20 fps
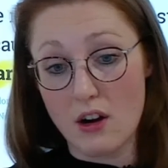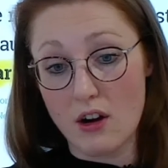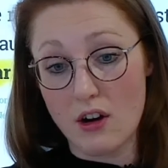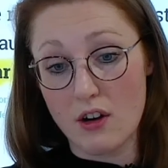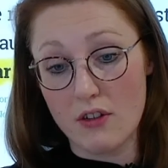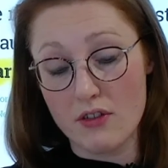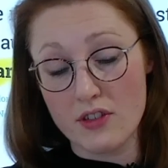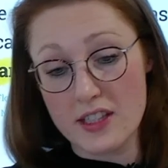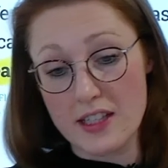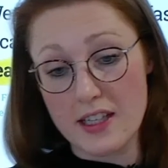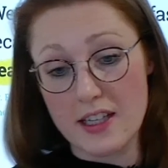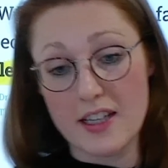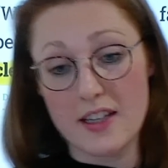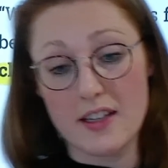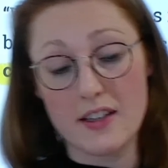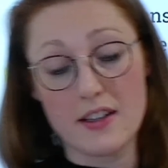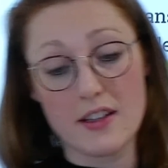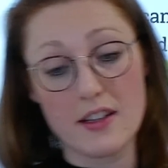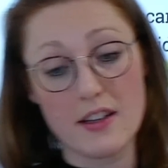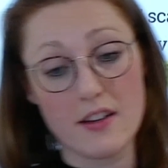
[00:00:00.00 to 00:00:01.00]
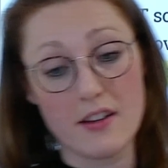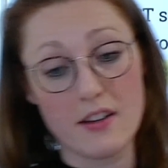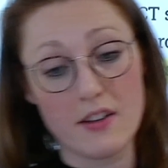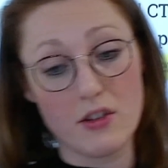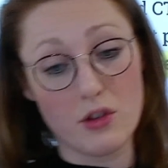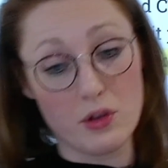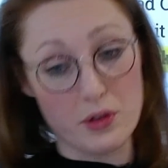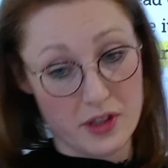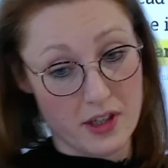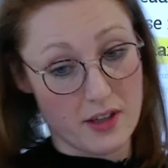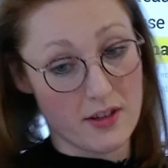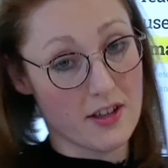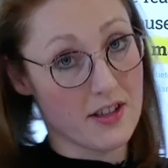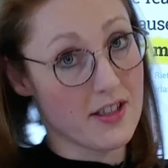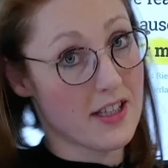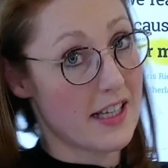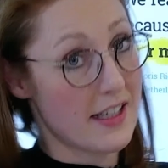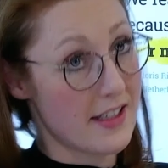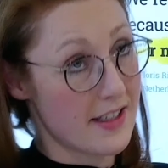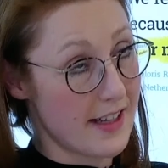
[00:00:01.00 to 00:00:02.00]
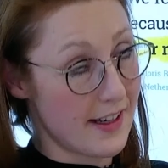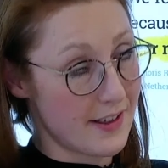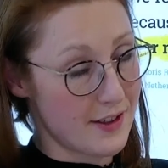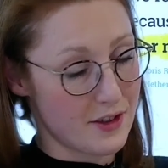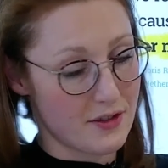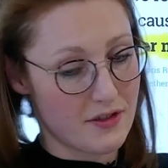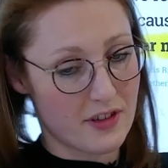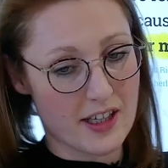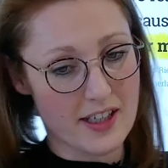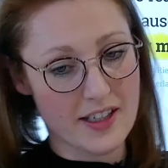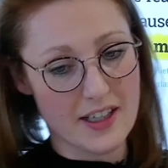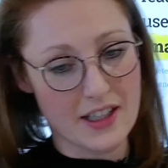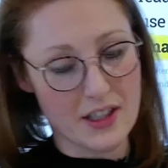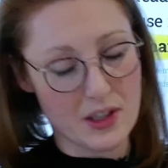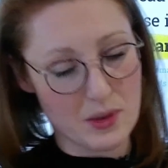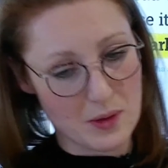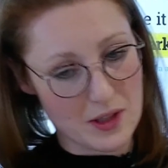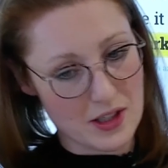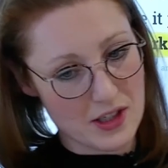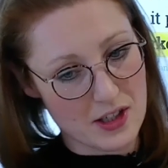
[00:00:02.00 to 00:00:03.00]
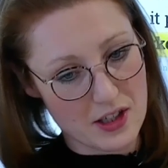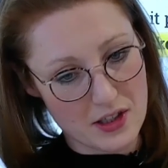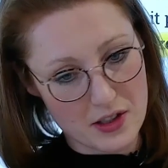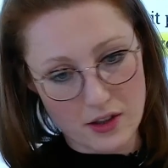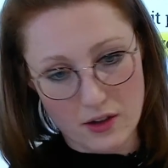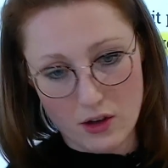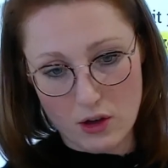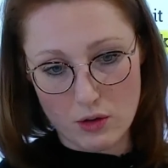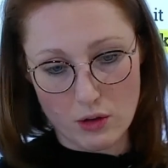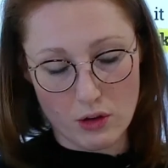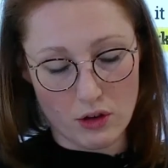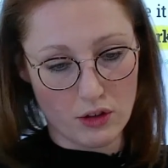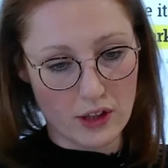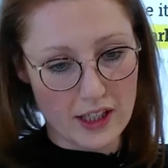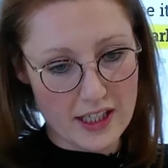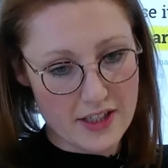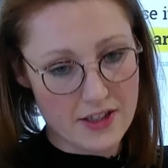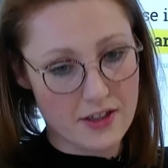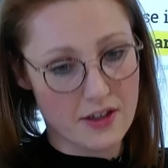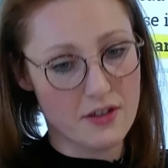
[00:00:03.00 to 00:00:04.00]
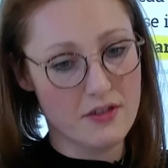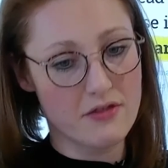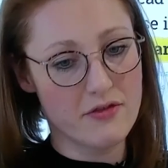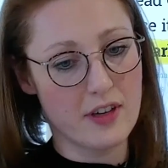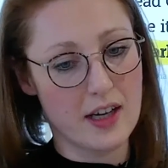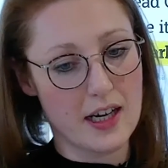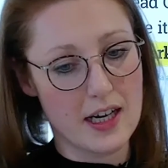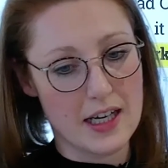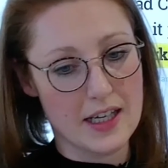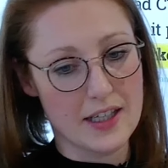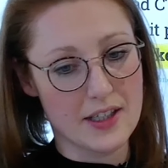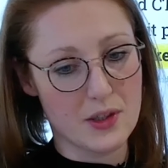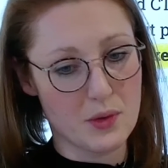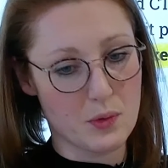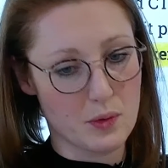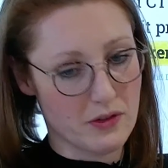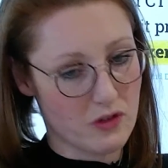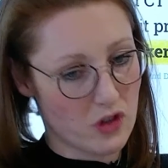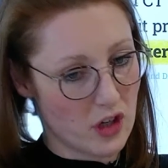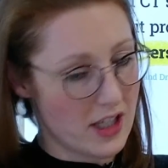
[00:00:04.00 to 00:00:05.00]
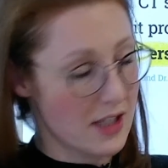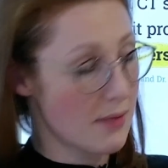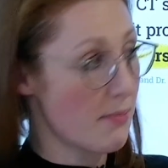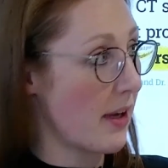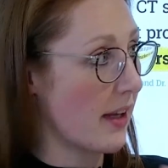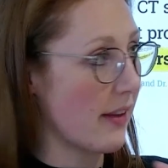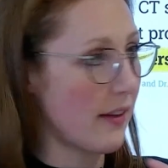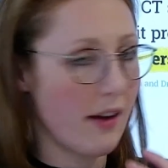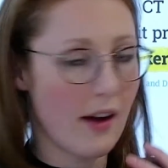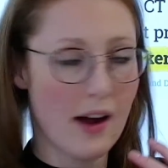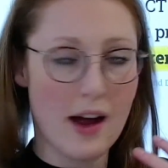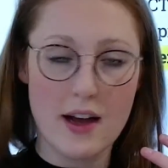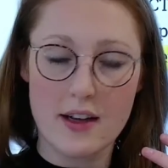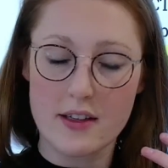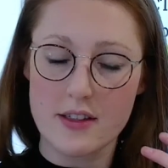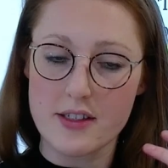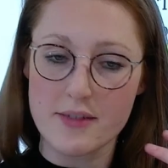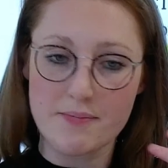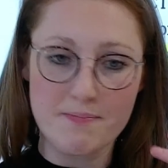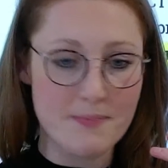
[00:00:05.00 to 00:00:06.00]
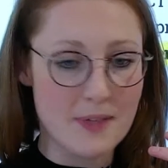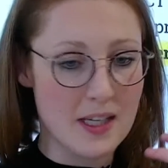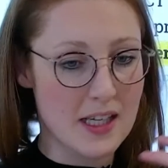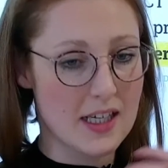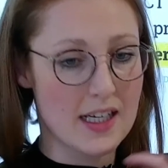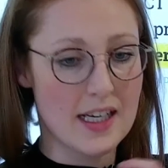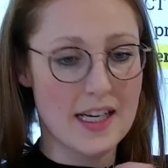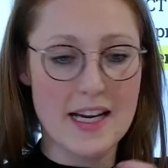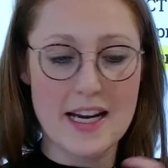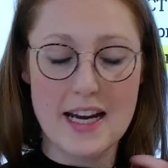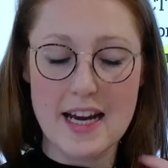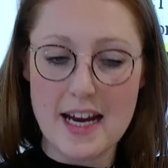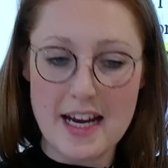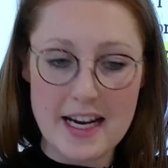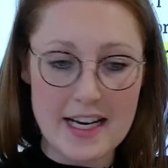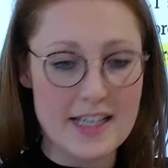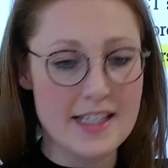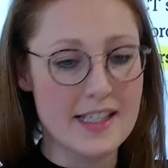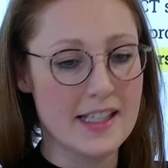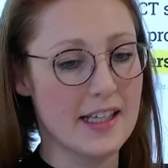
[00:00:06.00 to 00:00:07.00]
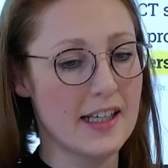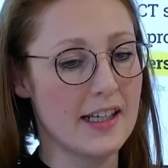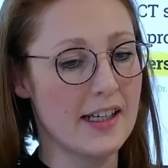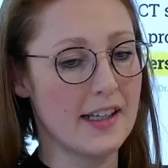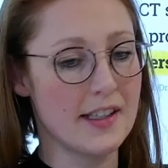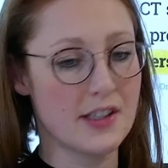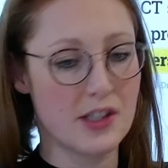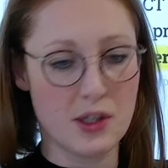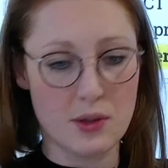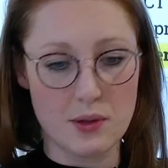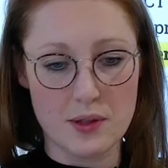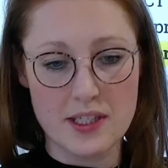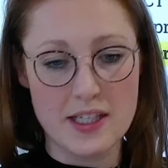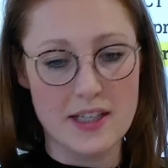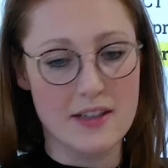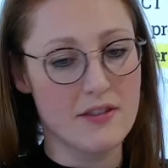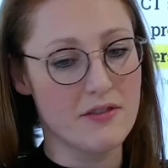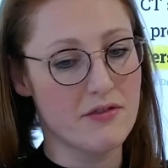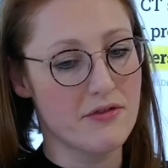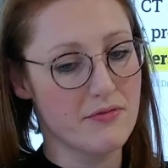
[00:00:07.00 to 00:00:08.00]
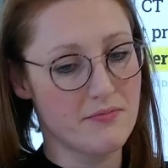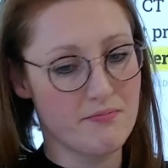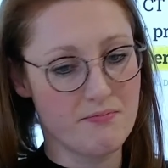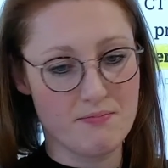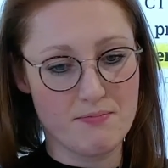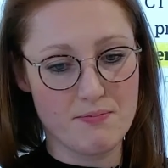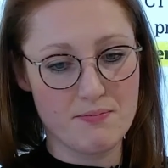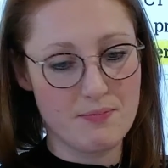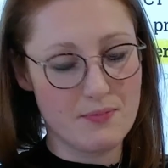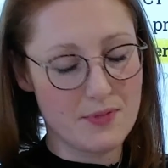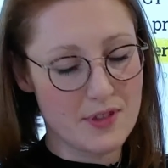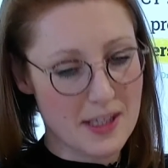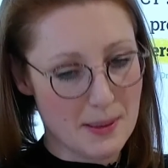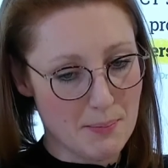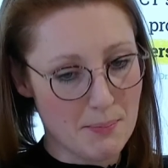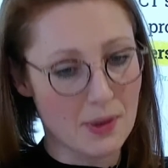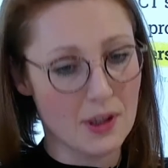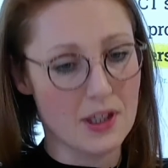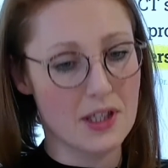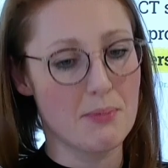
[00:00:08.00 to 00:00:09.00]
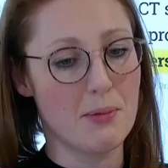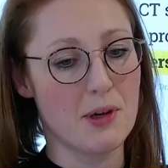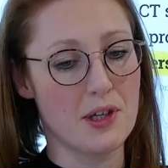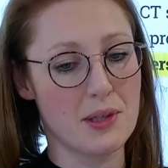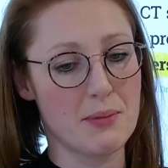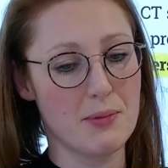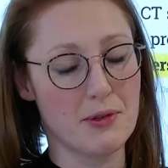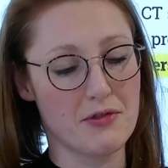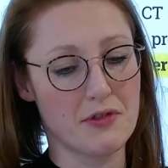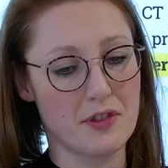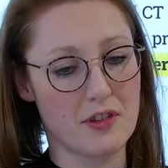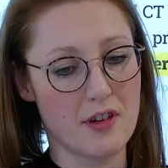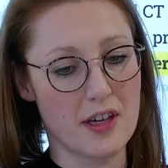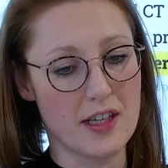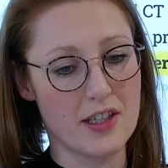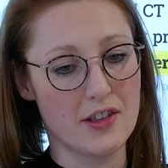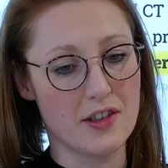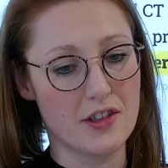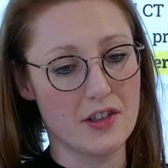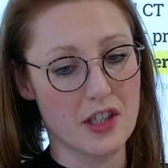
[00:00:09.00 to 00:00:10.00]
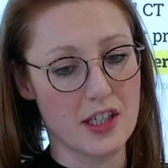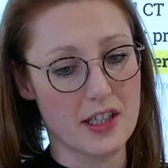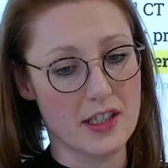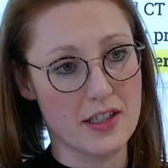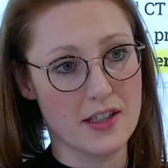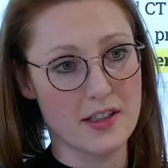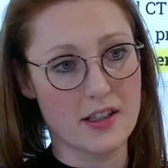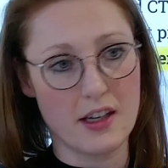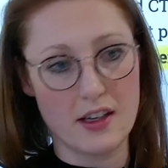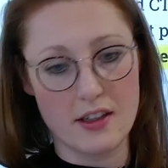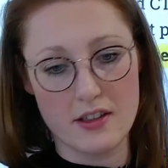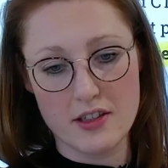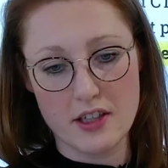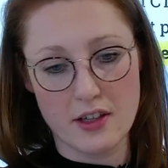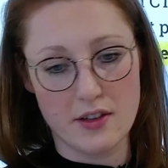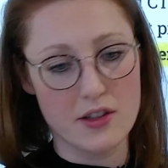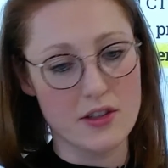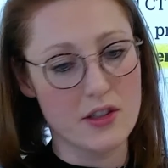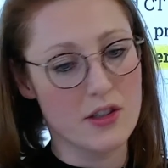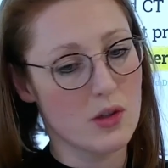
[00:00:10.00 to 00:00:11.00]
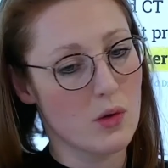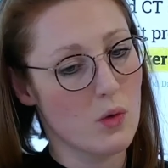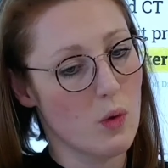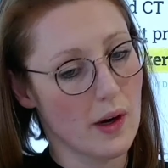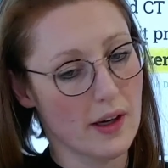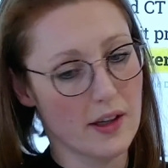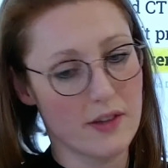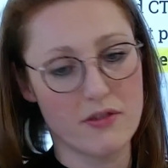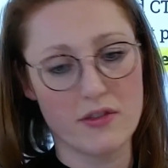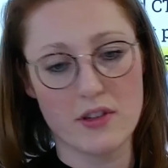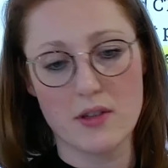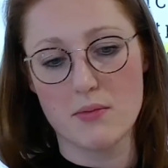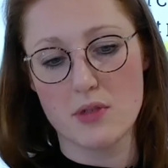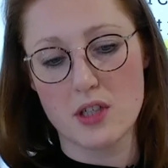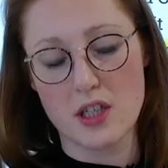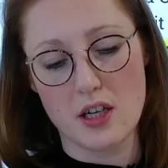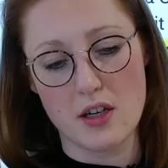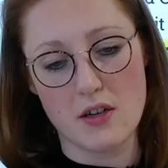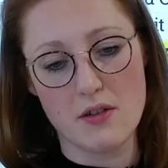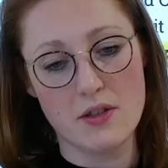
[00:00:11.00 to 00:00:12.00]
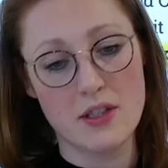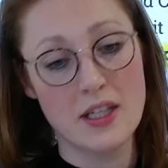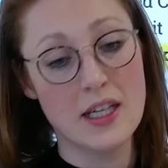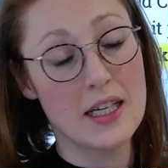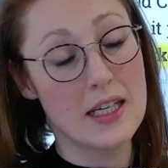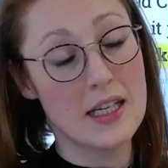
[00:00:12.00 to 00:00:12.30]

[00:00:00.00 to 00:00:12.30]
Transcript: Obviously, also there's the incidental findings, which there's a whole long list of, and we've tried to make that as easy, intuitive, simple as possible for the radiologist, so that it's quick for them to use.